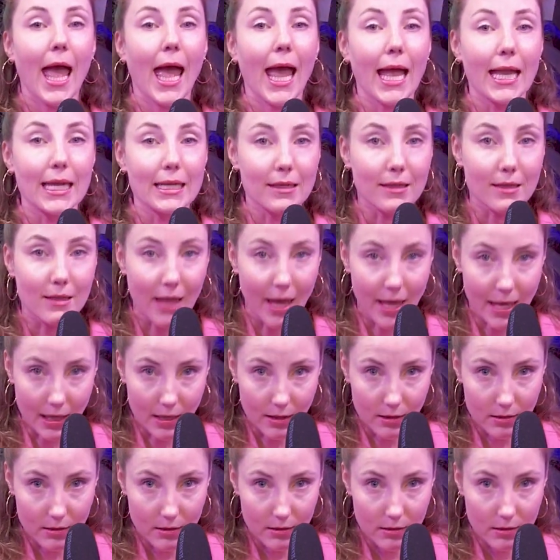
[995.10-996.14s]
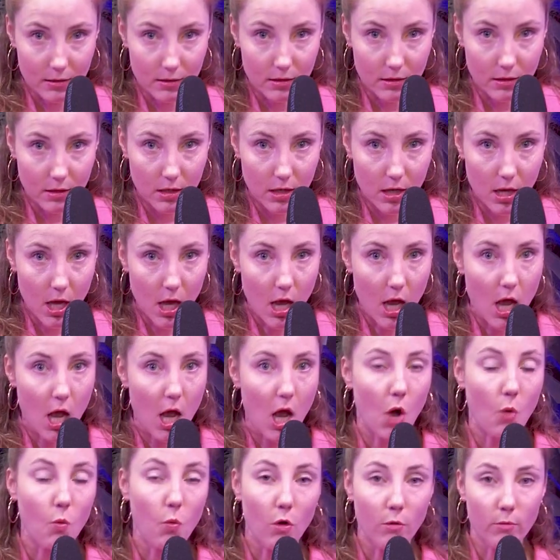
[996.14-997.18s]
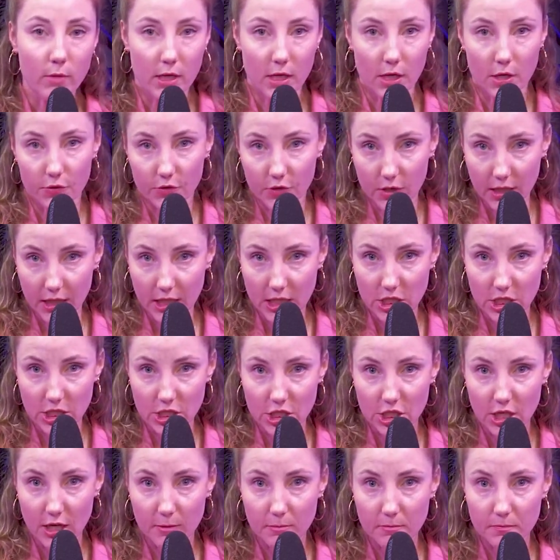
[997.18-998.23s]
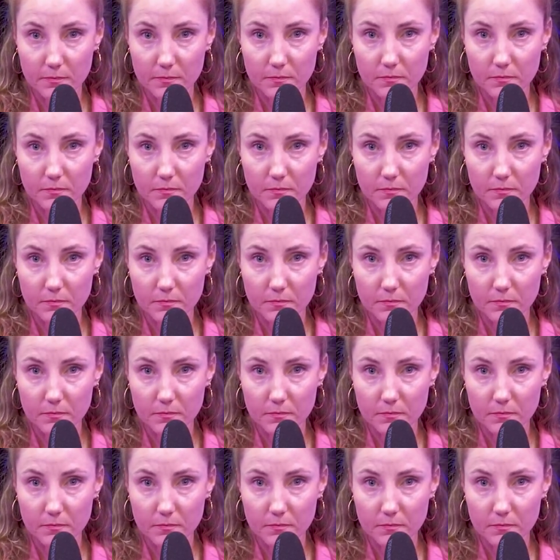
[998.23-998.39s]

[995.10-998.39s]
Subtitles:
And like a woman in a relationship,